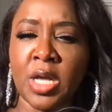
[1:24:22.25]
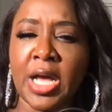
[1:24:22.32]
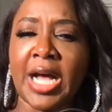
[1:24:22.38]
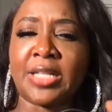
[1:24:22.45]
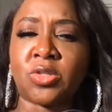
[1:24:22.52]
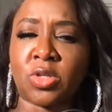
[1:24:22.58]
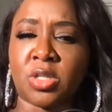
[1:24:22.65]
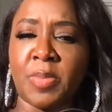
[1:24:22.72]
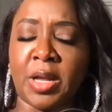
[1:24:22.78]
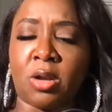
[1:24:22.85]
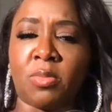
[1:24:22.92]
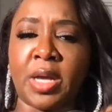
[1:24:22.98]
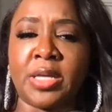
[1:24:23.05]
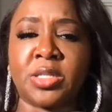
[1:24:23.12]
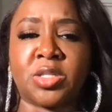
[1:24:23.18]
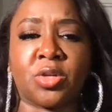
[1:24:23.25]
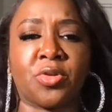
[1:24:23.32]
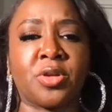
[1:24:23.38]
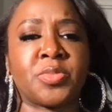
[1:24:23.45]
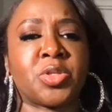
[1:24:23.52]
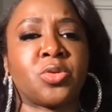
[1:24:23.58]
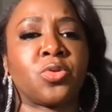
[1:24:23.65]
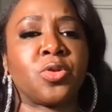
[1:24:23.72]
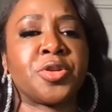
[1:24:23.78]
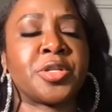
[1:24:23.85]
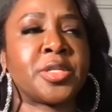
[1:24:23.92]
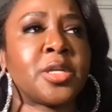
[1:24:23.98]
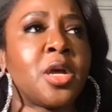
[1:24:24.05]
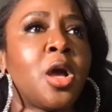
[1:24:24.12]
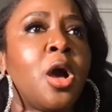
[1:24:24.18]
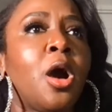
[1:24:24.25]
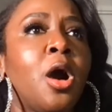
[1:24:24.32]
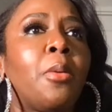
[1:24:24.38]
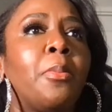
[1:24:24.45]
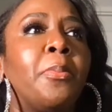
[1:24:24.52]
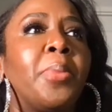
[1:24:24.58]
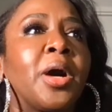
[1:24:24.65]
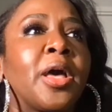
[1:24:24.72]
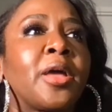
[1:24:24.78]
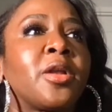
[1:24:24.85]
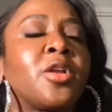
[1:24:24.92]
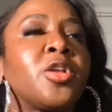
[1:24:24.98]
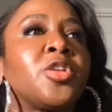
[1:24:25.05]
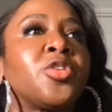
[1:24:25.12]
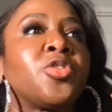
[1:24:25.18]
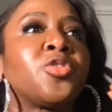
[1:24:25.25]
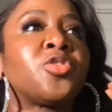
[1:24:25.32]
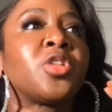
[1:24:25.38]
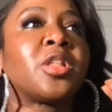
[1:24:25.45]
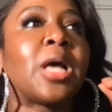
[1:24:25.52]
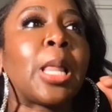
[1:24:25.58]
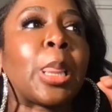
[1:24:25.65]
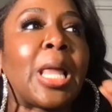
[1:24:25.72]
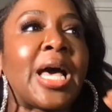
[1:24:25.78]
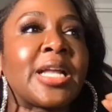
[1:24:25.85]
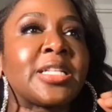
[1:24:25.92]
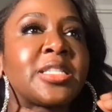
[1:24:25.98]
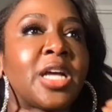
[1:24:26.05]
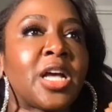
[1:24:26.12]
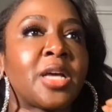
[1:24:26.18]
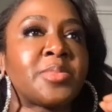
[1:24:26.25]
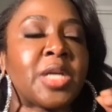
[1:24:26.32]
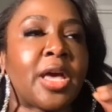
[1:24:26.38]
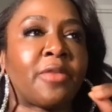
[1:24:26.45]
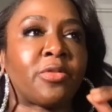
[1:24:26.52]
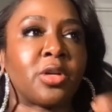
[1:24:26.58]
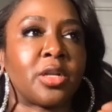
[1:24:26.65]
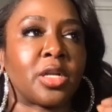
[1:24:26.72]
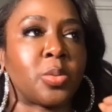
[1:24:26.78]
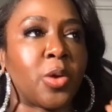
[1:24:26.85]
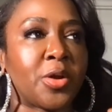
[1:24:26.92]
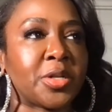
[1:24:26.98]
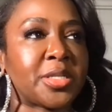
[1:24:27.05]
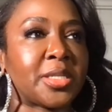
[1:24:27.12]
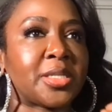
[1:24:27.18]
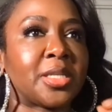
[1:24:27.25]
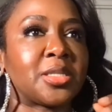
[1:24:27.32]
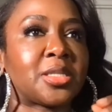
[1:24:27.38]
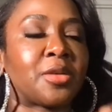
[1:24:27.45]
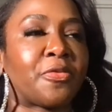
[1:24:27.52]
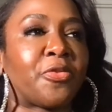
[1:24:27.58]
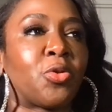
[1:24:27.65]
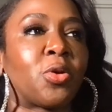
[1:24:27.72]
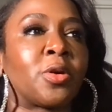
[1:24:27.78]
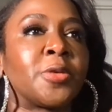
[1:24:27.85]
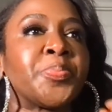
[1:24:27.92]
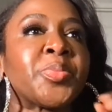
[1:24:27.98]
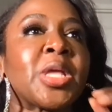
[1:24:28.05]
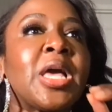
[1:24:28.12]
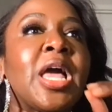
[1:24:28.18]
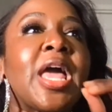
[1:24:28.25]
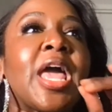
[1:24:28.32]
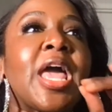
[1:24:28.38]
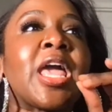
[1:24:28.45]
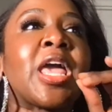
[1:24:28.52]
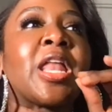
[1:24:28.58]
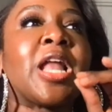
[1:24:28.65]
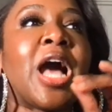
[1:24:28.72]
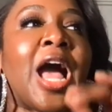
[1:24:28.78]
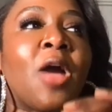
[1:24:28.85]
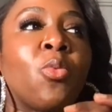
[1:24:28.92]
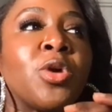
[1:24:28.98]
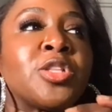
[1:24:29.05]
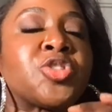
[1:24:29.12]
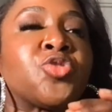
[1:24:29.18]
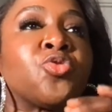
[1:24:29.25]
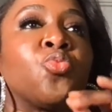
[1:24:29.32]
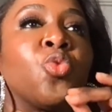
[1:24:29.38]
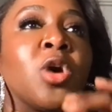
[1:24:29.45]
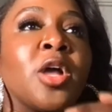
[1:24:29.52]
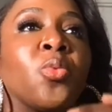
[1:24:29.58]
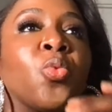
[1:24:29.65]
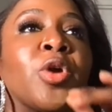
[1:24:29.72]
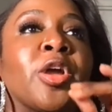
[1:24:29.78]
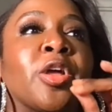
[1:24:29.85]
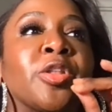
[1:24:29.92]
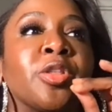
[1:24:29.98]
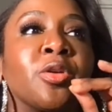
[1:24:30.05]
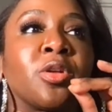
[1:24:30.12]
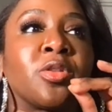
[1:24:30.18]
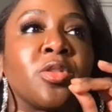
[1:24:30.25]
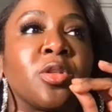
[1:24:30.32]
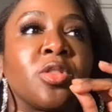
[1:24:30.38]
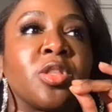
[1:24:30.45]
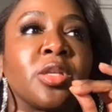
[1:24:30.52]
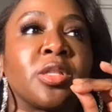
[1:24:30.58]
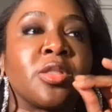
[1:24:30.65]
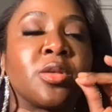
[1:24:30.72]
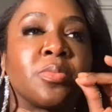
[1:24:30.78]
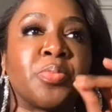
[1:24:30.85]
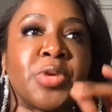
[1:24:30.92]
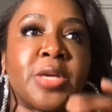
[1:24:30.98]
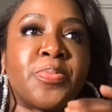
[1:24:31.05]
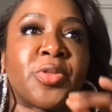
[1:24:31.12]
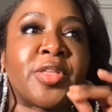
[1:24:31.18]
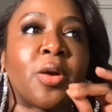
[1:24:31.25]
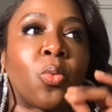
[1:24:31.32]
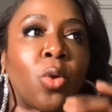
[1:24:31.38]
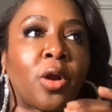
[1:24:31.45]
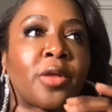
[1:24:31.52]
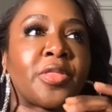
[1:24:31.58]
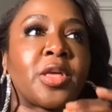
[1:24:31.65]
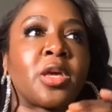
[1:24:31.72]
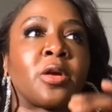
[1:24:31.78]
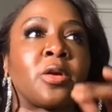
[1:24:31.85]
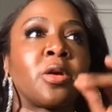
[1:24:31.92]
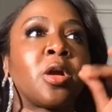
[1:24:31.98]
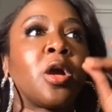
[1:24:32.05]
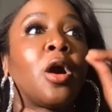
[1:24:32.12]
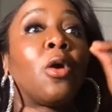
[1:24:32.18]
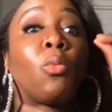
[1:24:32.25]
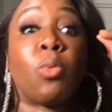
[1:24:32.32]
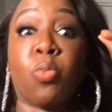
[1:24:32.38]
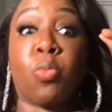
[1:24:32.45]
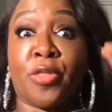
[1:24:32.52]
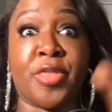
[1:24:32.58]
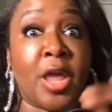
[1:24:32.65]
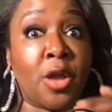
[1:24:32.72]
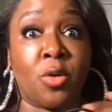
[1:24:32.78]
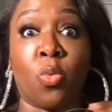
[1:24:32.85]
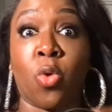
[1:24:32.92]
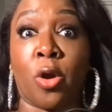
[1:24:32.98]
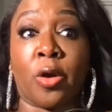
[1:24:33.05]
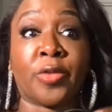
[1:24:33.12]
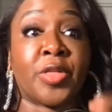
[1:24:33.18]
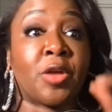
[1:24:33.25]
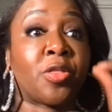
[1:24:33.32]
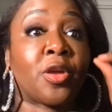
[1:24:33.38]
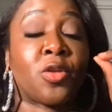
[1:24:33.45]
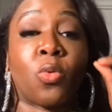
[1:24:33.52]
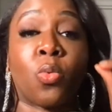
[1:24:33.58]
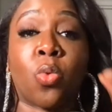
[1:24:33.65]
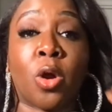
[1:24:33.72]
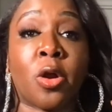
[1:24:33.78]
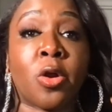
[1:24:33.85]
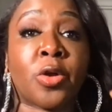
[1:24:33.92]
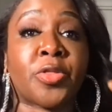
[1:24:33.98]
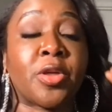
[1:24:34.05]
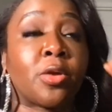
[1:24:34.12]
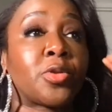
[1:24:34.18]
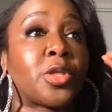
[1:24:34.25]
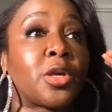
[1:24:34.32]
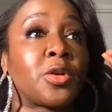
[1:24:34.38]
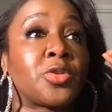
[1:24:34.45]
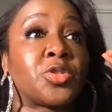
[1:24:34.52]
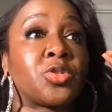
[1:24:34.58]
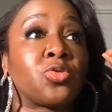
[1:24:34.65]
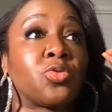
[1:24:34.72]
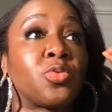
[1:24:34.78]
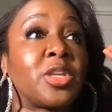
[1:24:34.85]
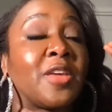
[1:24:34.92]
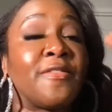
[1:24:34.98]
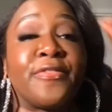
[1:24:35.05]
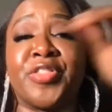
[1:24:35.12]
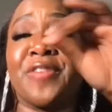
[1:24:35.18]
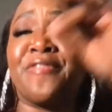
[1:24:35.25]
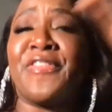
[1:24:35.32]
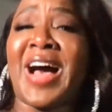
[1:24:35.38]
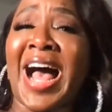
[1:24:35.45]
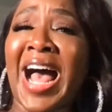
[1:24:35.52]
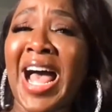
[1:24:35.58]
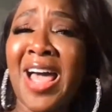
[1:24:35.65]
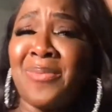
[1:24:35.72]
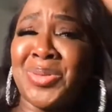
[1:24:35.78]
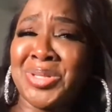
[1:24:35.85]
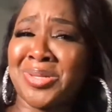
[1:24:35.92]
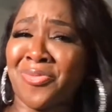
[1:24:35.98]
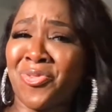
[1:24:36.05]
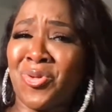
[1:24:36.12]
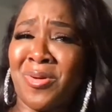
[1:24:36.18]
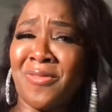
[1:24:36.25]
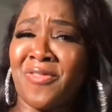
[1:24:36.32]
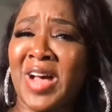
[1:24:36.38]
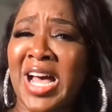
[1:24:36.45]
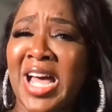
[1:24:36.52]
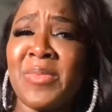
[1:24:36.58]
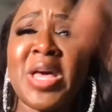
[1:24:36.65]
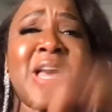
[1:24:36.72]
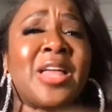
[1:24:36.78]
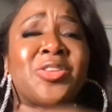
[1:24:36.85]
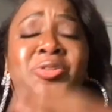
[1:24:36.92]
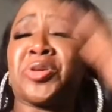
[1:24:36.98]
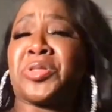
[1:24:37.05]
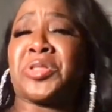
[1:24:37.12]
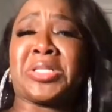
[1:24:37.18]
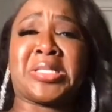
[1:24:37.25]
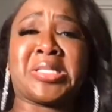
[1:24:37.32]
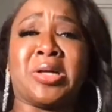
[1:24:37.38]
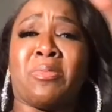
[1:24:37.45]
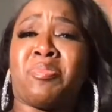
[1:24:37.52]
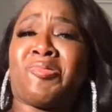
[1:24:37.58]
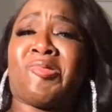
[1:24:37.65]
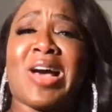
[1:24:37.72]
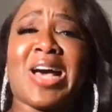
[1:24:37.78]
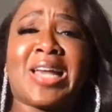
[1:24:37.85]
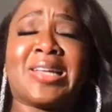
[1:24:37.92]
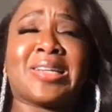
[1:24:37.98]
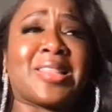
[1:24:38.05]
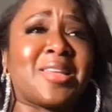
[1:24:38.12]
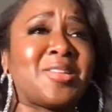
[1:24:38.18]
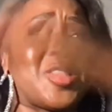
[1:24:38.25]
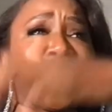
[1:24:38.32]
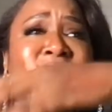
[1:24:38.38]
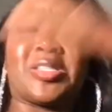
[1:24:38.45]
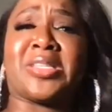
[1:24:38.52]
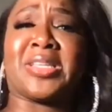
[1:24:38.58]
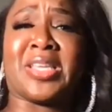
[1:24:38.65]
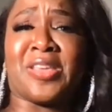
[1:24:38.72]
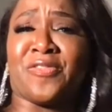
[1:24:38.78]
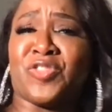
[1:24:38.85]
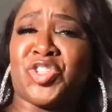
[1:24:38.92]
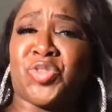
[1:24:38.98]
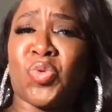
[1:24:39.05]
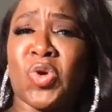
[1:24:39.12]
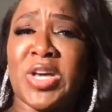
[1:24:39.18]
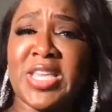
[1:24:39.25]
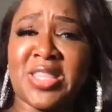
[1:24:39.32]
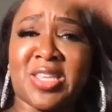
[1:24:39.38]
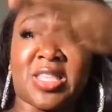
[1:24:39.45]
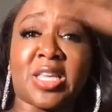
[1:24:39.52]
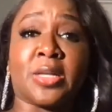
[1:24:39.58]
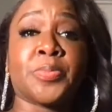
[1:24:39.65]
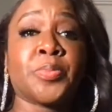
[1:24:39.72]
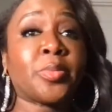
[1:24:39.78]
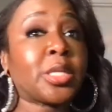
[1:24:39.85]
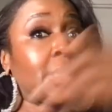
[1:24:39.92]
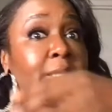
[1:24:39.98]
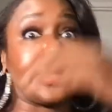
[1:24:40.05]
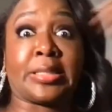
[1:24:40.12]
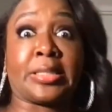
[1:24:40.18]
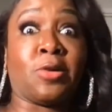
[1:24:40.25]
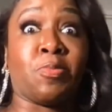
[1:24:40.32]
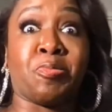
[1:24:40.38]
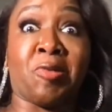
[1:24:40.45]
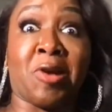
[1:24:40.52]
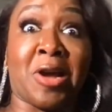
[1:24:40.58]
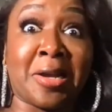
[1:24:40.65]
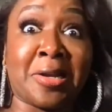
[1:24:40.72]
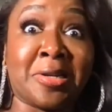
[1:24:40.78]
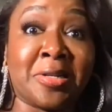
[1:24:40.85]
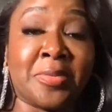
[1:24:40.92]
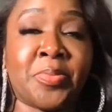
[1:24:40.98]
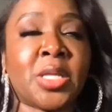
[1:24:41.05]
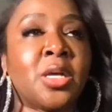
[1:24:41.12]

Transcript: I talked about it on my Instagram stories. But a lot of times I have good experiences in Sephora. And I went to one where the the the, the people that work there we're there to work. They're there to work. They're there to give the vibe. It's a for a vibe. They're there to sell product. They're there to give joy. They're there to sell product.